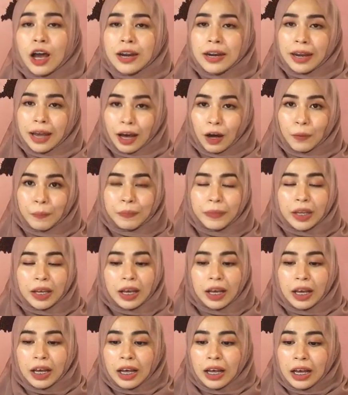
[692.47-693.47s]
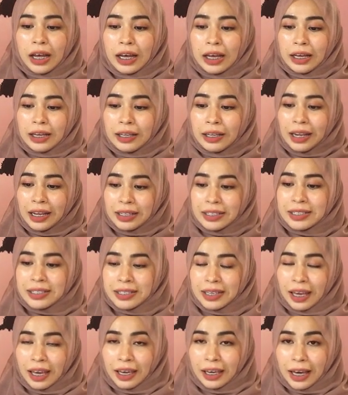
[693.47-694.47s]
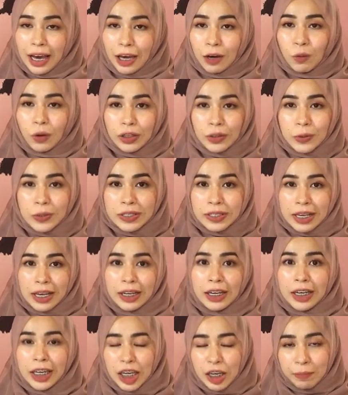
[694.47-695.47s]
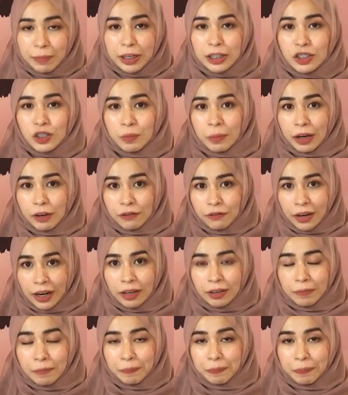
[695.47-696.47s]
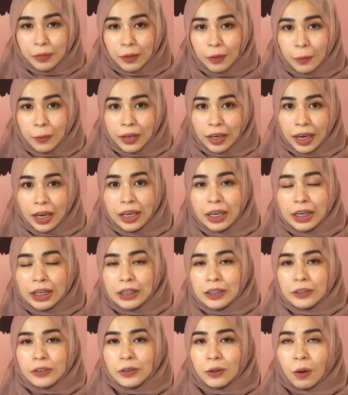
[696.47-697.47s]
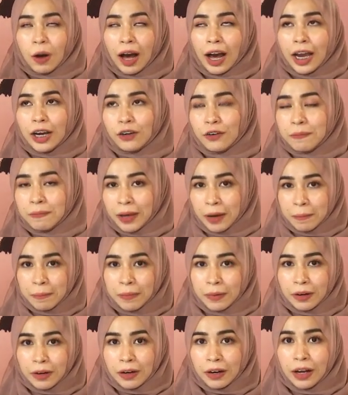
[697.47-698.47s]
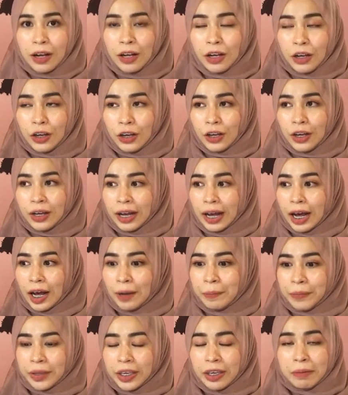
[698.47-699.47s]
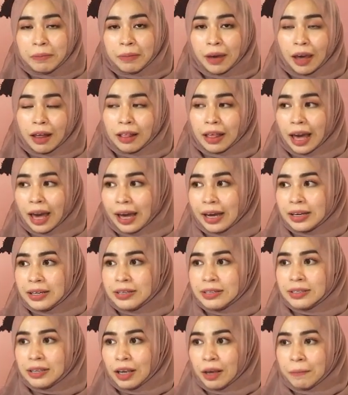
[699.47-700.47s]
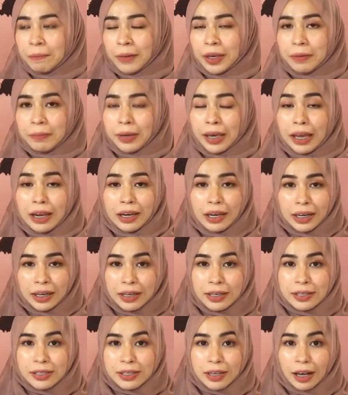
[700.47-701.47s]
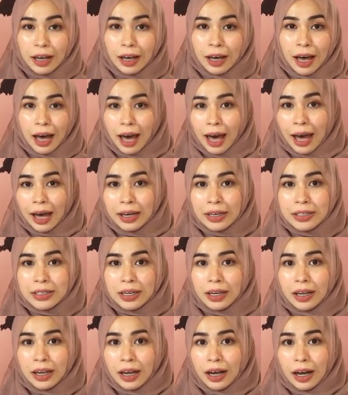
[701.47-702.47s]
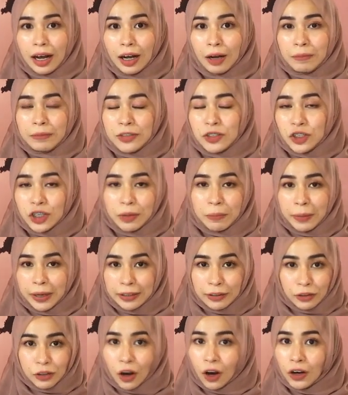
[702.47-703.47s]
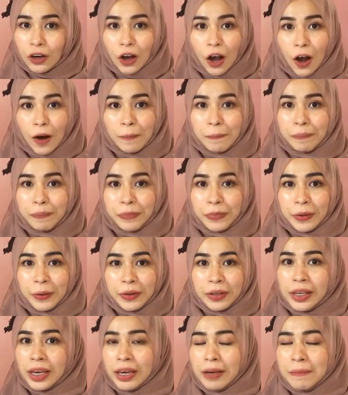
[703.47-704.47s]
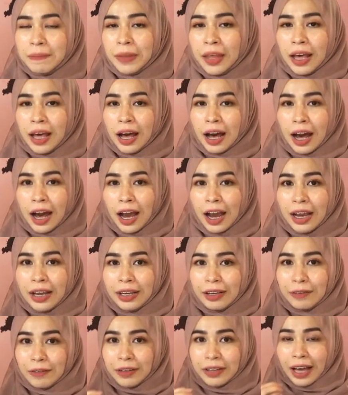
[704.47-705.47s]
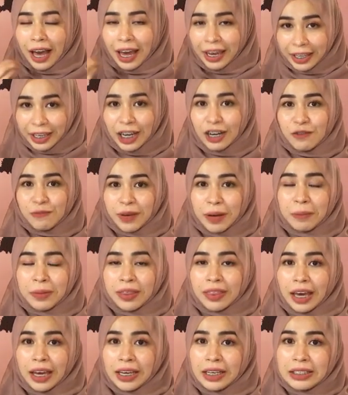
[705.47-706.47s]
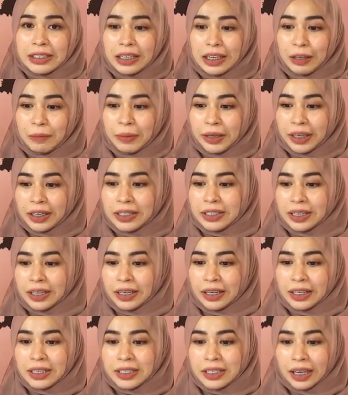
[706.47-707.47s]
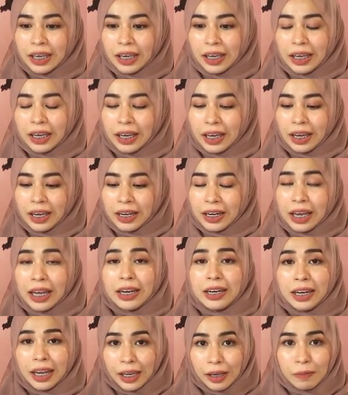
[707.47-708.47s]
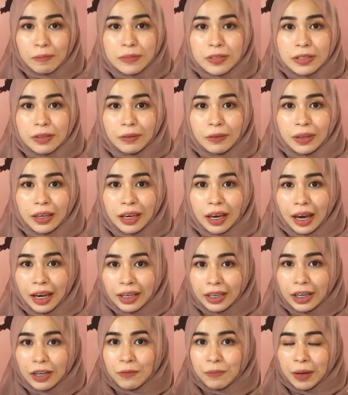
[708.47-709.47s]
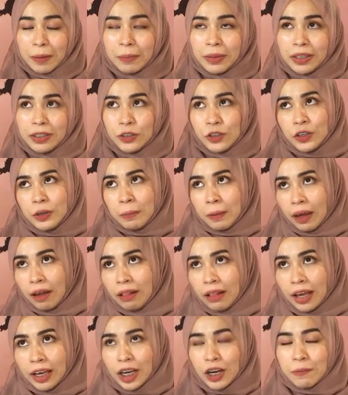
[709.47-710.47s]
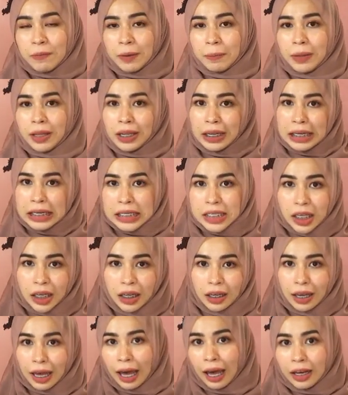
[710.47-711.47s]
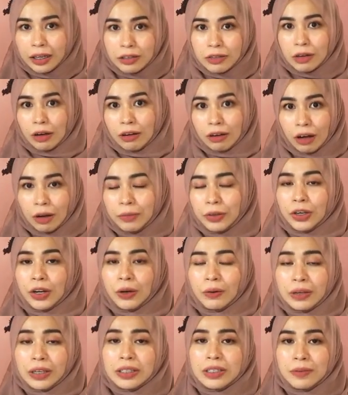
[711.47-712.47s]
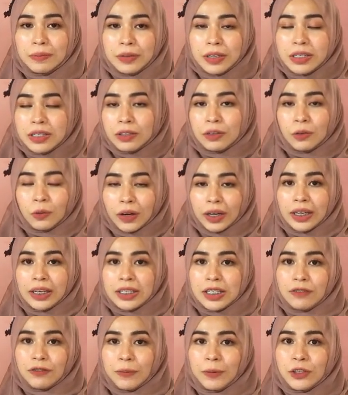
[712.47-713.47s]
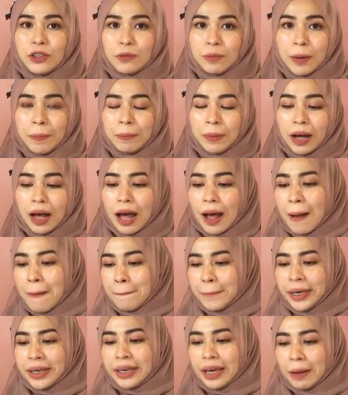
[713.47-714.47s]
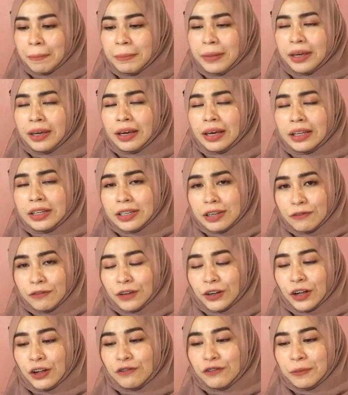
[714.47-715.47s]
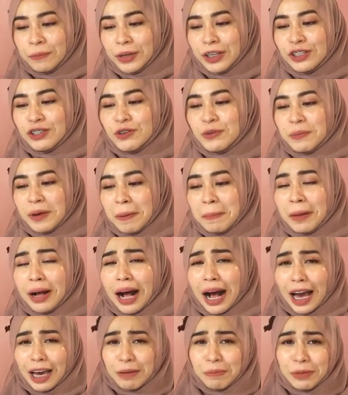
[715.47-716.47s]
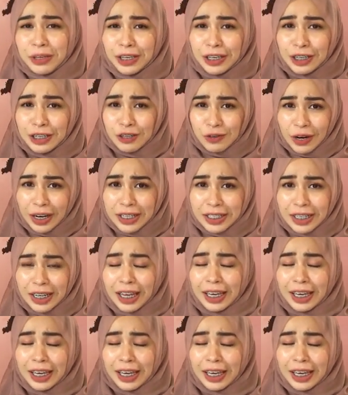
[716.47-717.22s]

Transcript: Now, let's say I want to send an email to my friend. Okay, so I remember her email as maybe lisa@gmail.com. Okay, I can remember that easily because it is in names. Okay, I can remember Gmail, I can remember lisa@.com, you know, it's quite easy for me to remember. But it can be difficult for me to remember IP address.